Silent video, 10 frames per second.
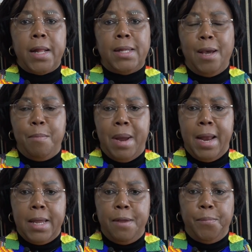Rita
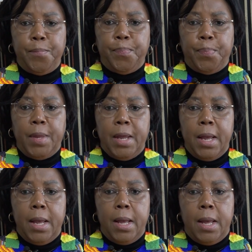Marley.
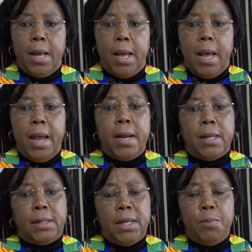Her
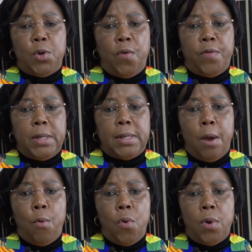receipt of this
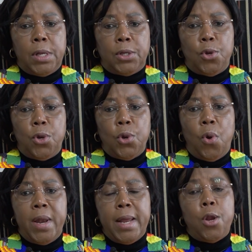award is not
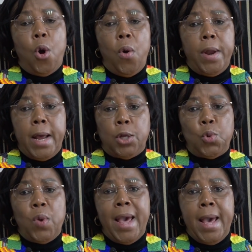only an honor
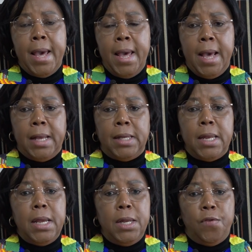to her as
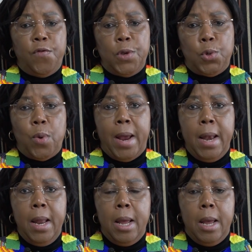an
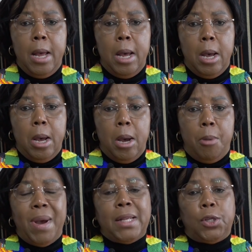individual,
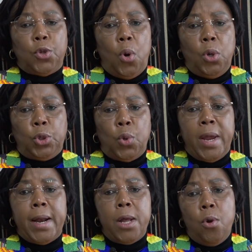but is also
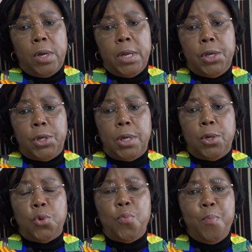a
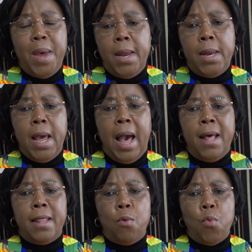recognition to many
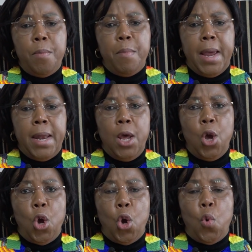other women
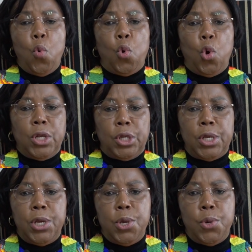who
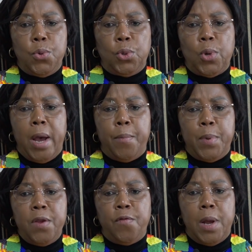continue to
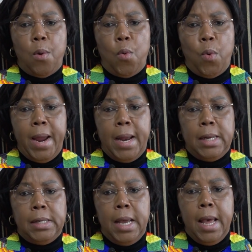uplift our
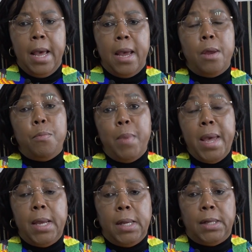world and
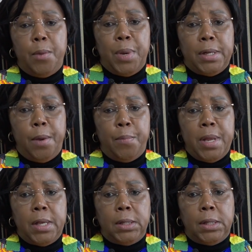make it a better
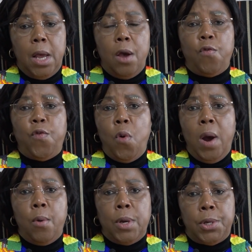place for
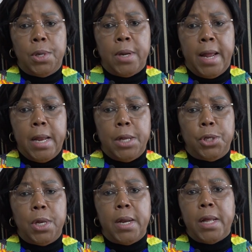our children and
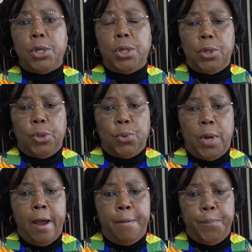generations to
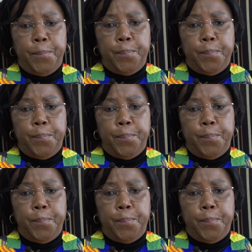come.